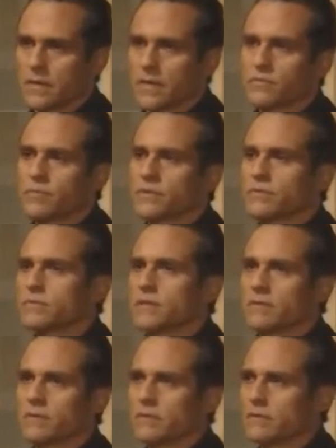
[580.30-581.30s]
Can I spend some
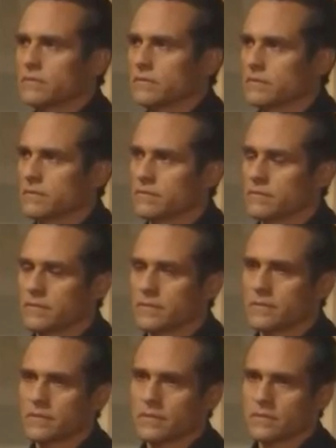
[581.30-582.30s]
time alone
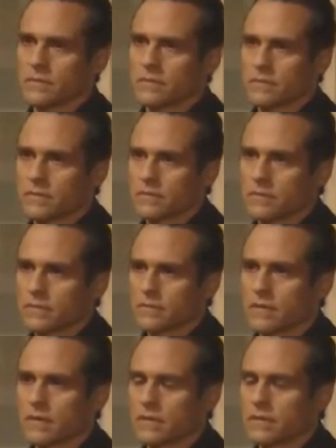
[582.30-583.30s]
with
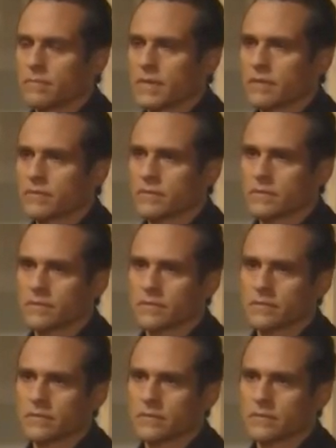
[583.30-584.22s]
uh, Carly and Michael?